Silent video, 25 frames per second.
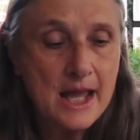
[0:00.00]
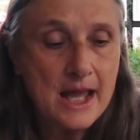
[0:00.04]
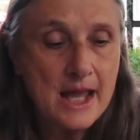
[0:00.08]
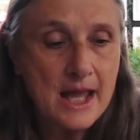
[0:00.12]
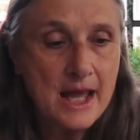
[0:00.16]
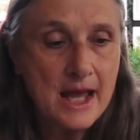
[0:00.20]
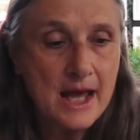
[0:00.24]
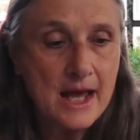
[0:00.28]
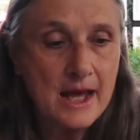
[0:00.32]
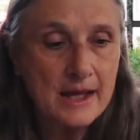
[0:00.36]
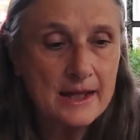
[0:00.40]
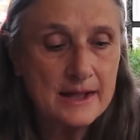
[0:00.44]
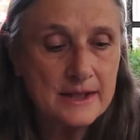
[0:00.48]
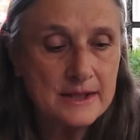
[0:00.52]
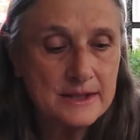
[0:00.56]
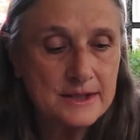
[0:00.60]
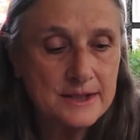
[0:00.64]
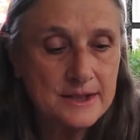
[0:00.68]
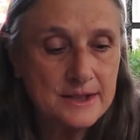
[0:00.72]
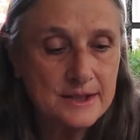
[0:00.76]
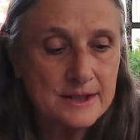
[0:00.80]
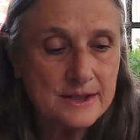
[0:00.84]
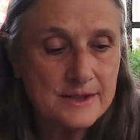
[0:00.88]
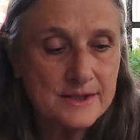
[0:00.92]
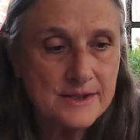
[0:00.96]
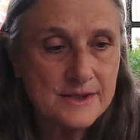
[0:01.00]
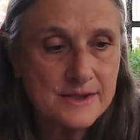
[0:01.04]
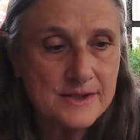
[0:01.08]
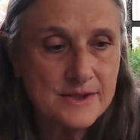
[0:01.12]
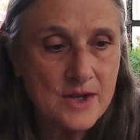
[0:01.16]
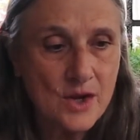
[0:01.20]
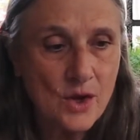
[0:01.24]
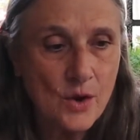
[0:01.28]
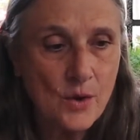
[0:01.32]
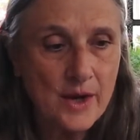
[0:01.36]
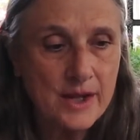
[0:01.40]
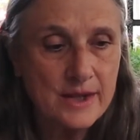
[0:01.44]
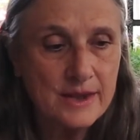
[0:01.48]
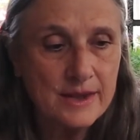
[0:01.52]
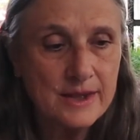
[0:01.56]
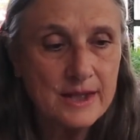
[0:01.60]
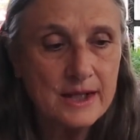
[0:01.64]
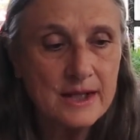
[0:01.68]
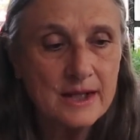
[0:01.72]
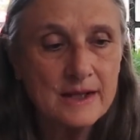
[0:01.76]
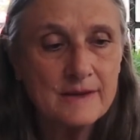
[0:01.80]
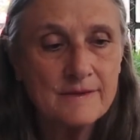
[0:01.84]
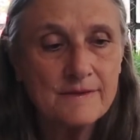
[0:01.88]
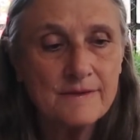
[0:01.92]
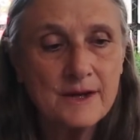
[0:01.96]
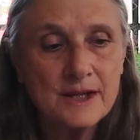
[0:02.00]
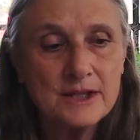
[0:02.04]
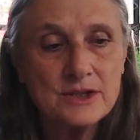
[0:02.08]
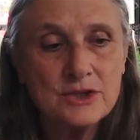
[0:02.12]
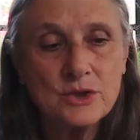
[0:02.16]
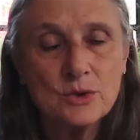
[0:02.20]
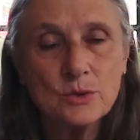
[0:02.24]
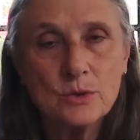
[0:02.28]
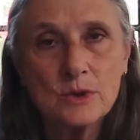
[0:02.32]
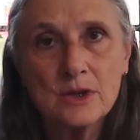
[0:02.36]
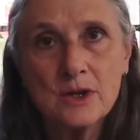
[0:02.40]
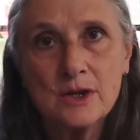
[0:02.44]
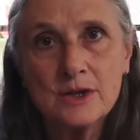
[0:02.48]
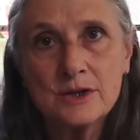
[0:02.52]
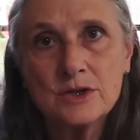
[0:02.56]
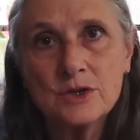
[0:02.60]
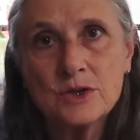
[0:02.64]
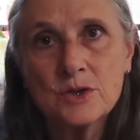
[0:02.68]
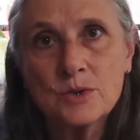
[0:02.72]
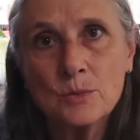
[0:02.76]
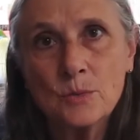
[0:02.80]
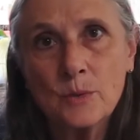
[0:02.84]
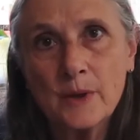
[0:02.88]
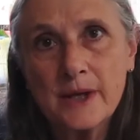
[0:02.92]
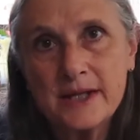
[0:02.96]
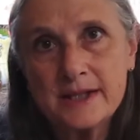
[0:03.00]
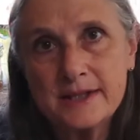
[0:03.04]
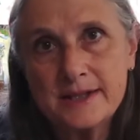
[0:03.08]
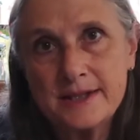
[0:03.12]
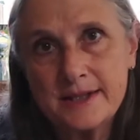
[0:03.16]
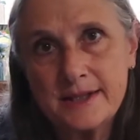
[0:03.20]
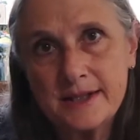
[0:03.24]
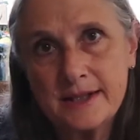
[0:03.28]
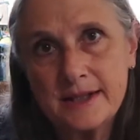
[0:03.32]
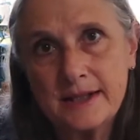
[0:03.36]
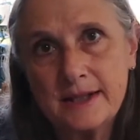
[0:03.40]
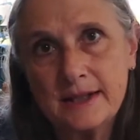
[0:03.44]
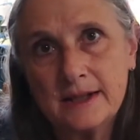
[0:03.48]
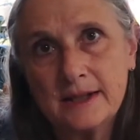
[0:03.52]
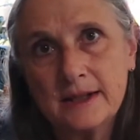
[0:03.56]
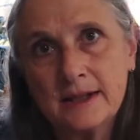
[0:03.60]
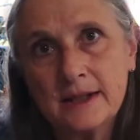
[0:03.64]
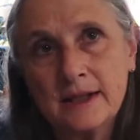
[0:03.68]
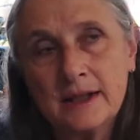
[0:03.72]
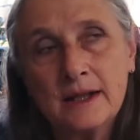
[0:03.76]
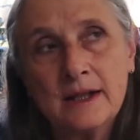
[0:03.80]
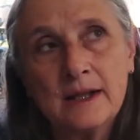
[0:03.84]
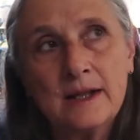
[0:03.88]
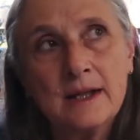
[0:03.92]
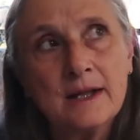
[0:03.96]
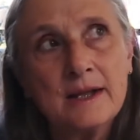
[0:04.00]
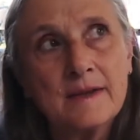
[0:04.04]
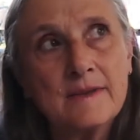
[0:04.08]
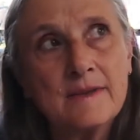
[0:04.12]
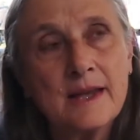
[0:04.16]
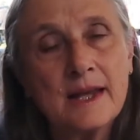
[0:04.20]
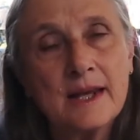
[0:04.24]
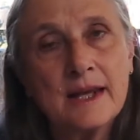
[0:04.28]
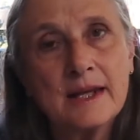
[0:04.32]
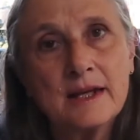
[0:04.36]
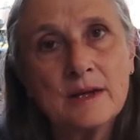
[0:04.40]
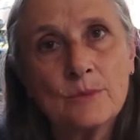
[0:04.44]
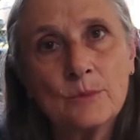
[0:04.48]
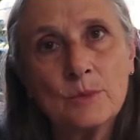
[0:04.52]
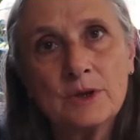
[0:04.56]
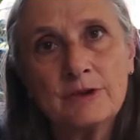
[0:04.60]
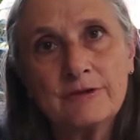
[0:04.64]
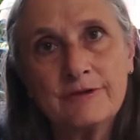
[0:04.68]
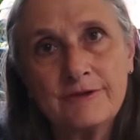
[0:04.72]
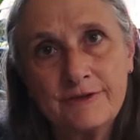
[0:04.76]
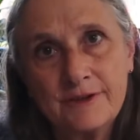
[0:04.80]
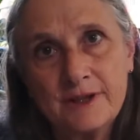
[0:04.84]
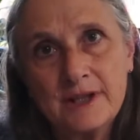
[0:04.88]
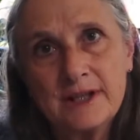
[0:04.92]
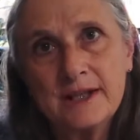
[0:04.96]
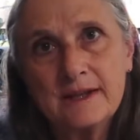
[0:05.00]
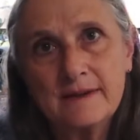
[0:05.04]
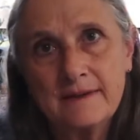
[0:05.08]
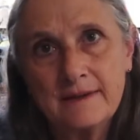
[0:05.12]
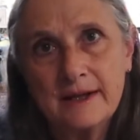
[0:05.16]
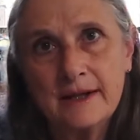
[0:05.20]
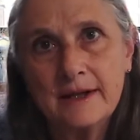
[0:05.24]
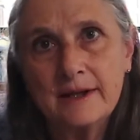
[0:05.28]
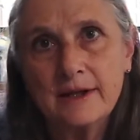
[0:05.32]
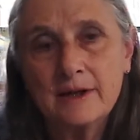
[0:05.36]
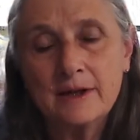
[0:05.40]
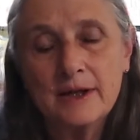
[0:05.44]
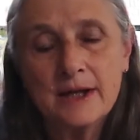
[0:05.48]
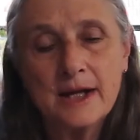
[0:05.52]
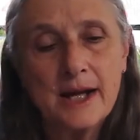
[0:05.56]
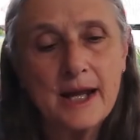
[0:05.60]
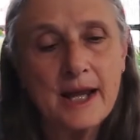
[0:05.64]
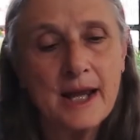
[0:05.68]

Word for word: And so I think if I do it on 20, that it will fit in there.